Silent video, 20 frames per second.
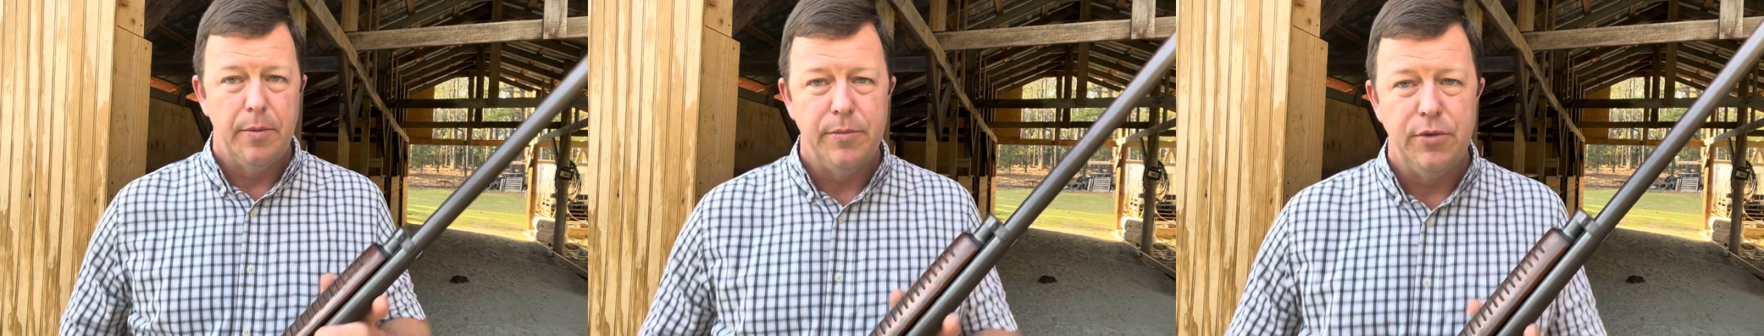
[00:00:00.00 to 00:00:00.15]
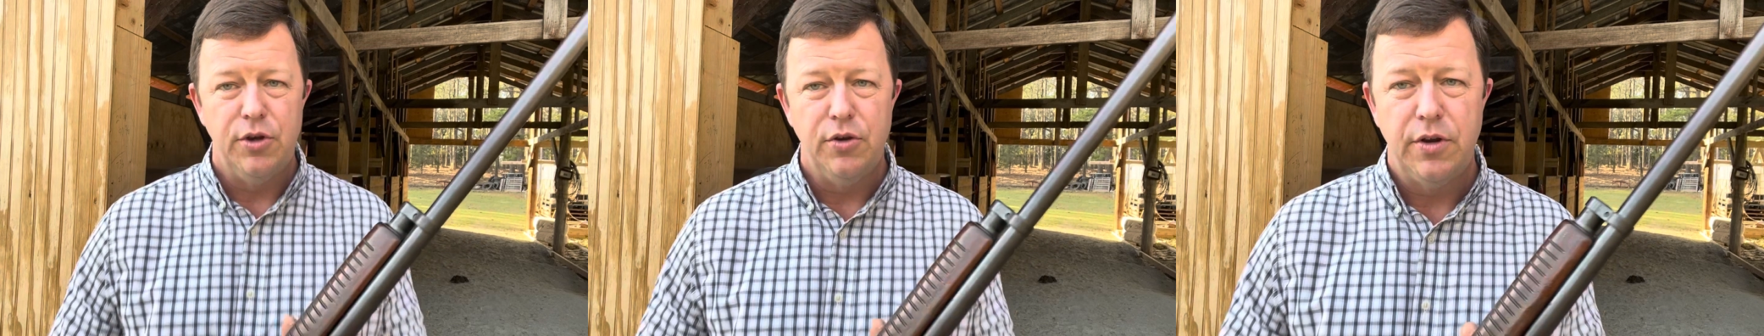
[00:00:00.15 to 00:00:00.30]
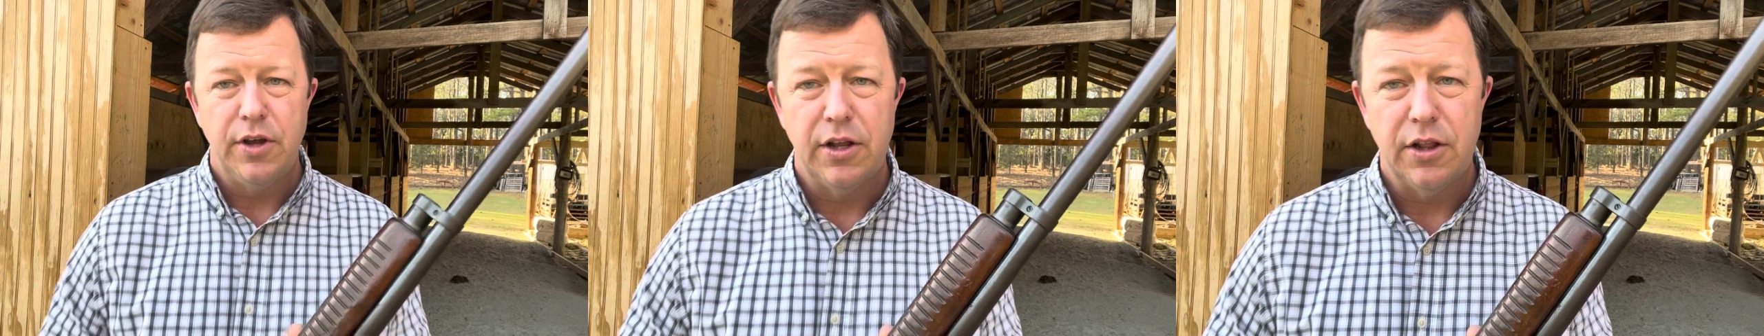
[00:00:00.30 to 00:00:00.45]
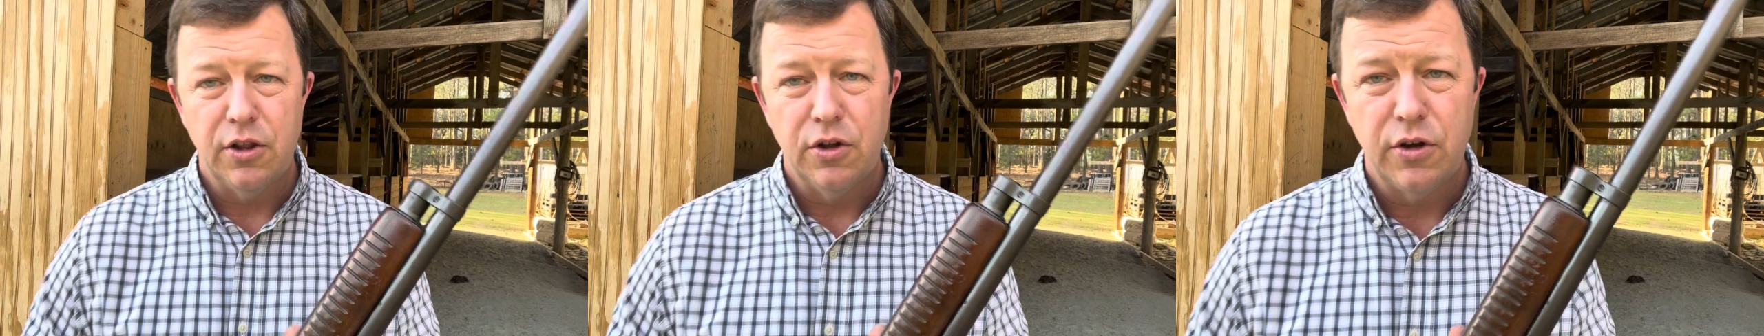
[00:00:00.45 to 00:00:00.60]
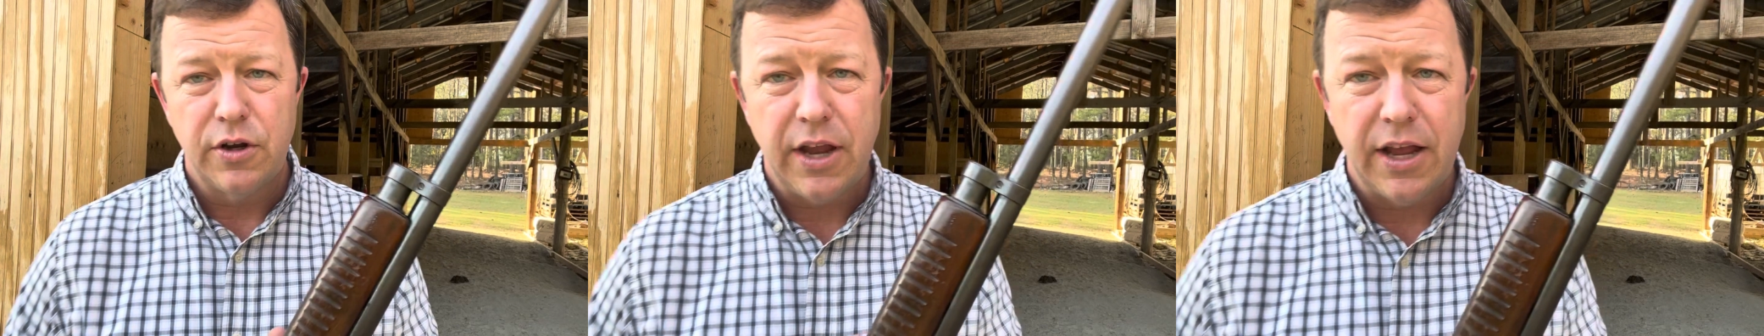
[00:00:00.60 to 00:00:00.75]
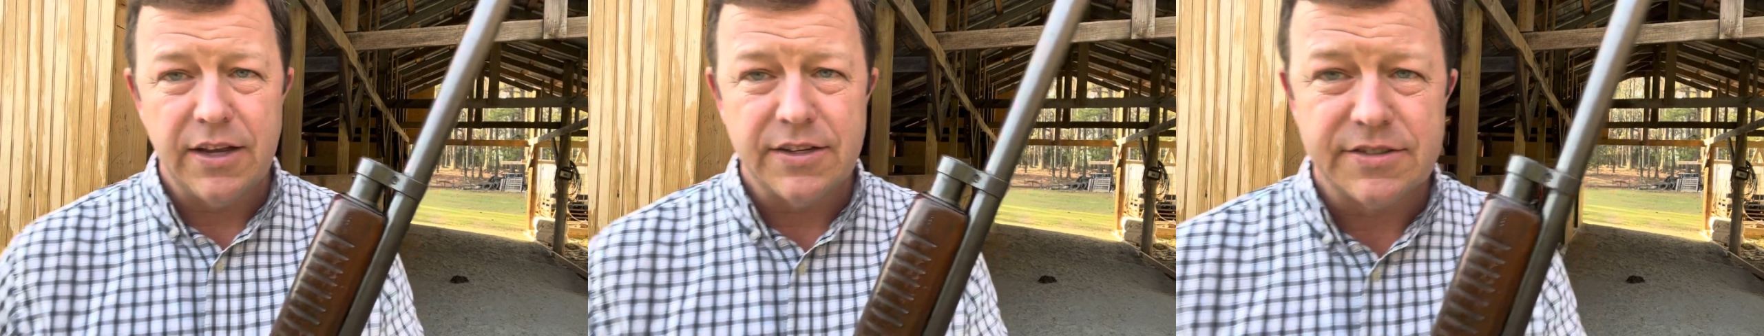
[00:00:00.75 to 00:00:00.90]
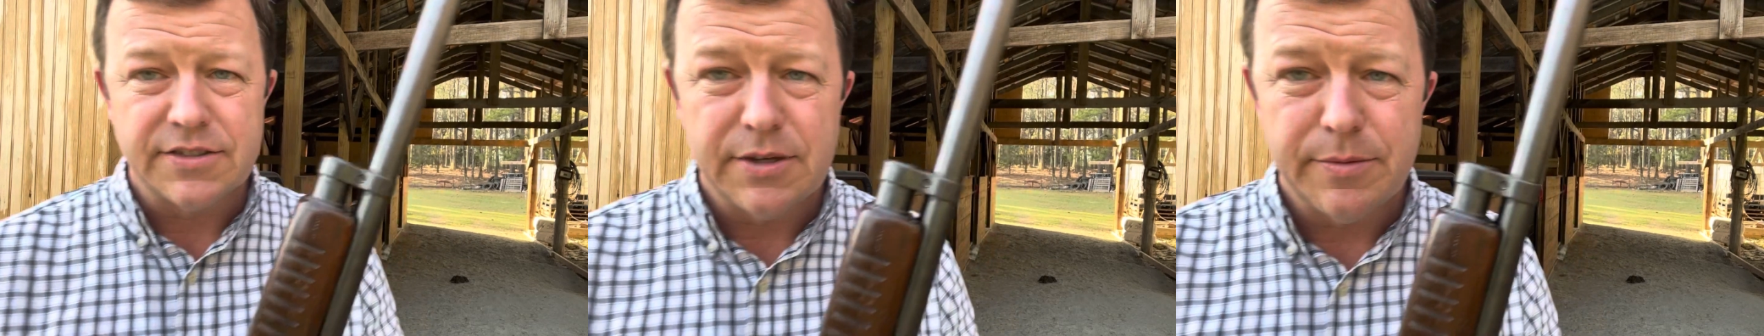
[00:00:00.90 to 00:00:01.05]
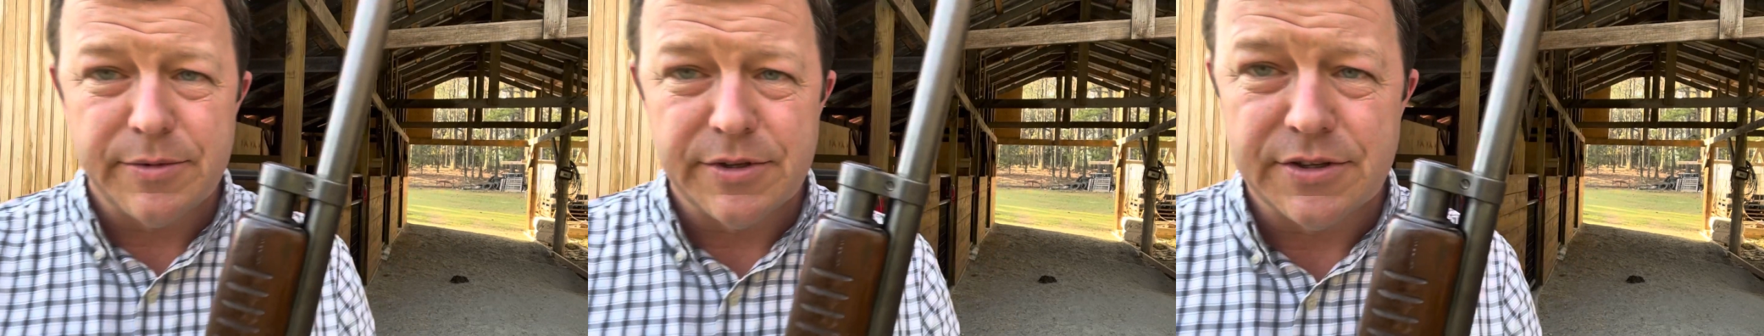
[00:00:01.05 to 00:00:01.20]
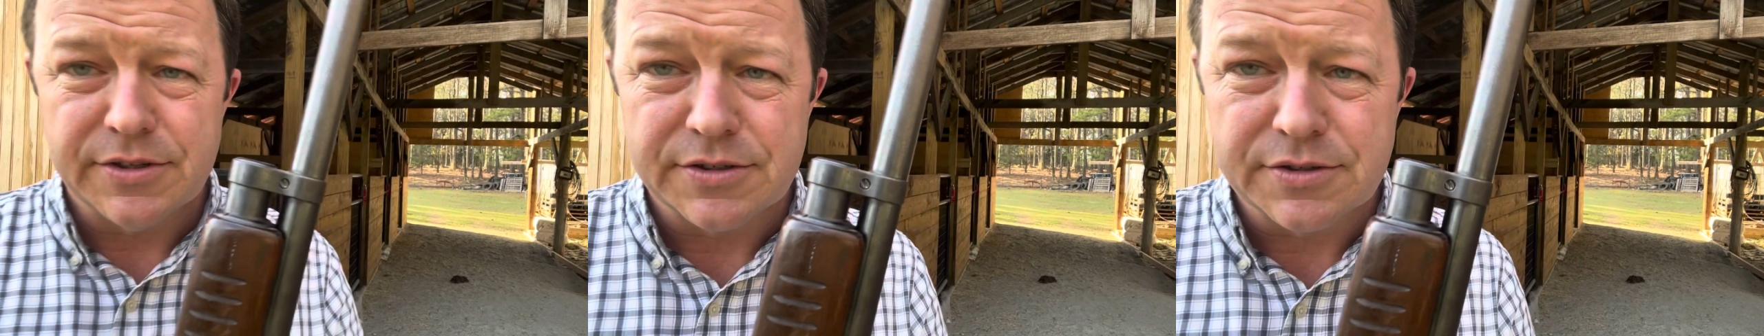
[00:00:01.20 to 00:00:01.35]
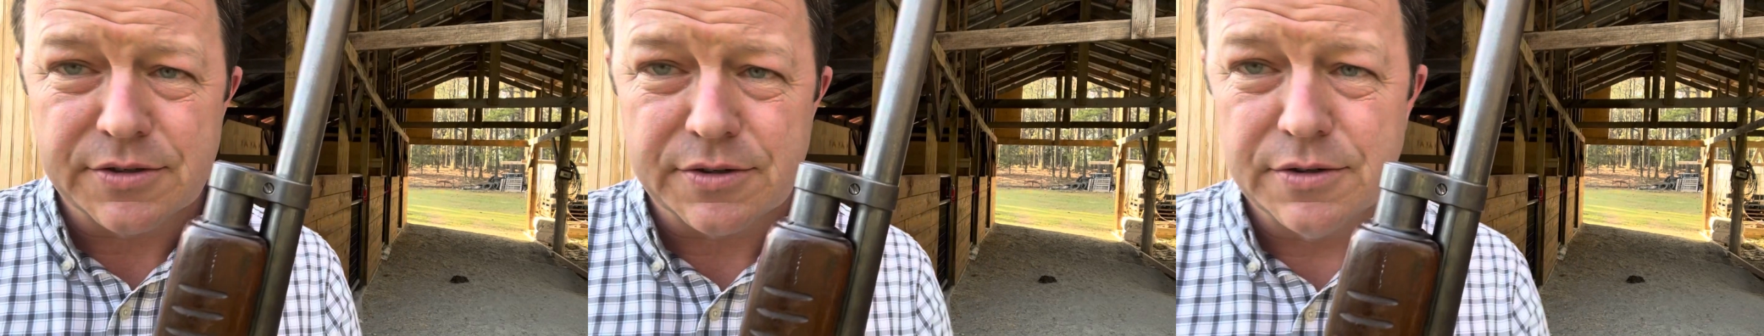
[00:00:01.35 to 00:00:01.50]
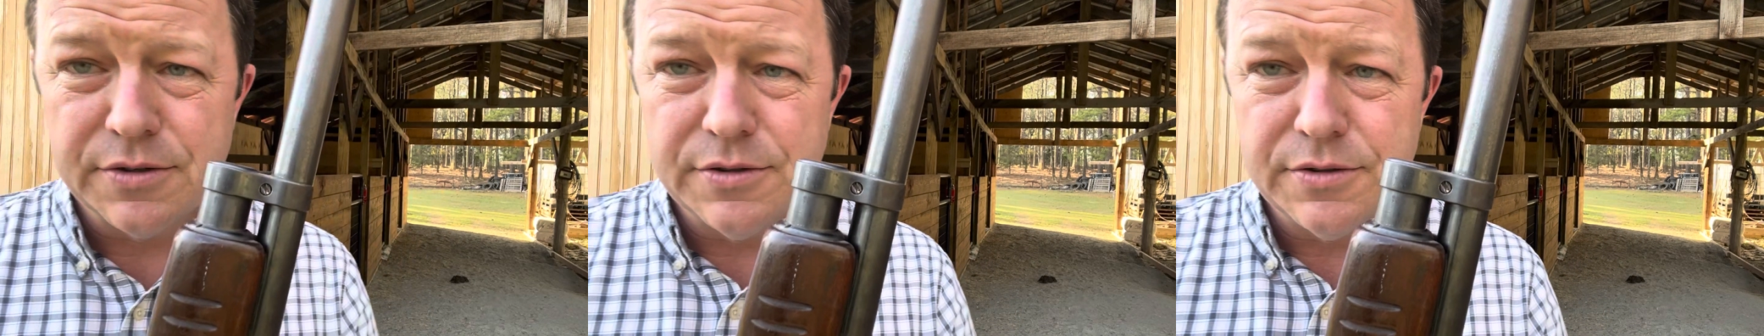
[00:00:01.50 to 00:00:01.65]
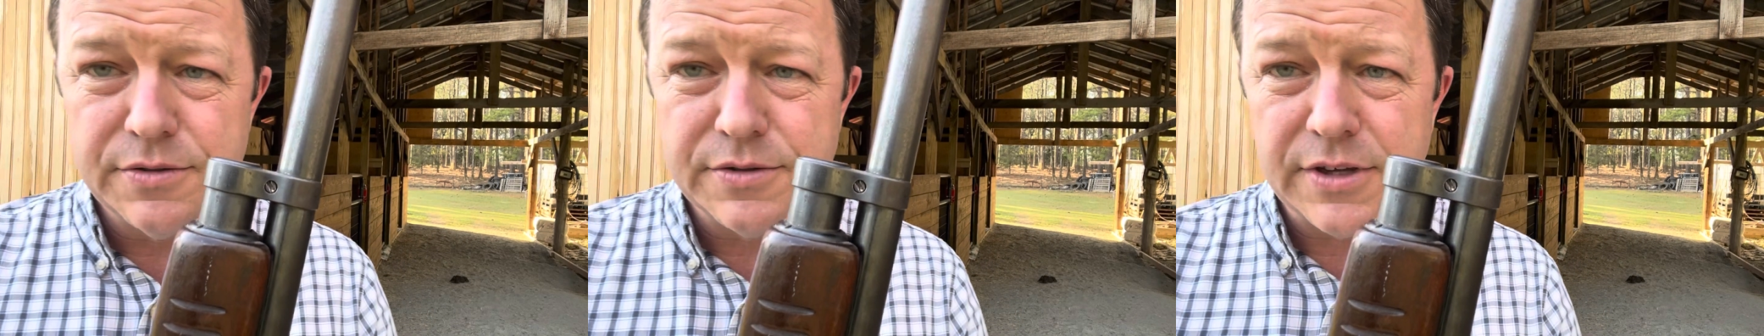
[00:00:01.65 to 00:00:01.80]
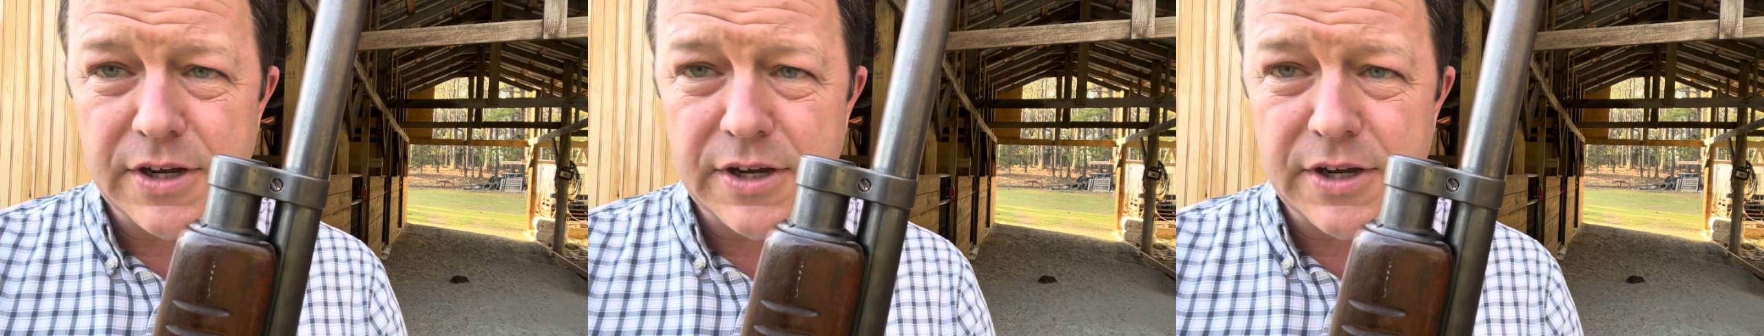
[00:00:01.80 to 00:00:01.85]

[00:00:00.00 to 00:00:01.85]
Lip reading: You can look at some of the screws.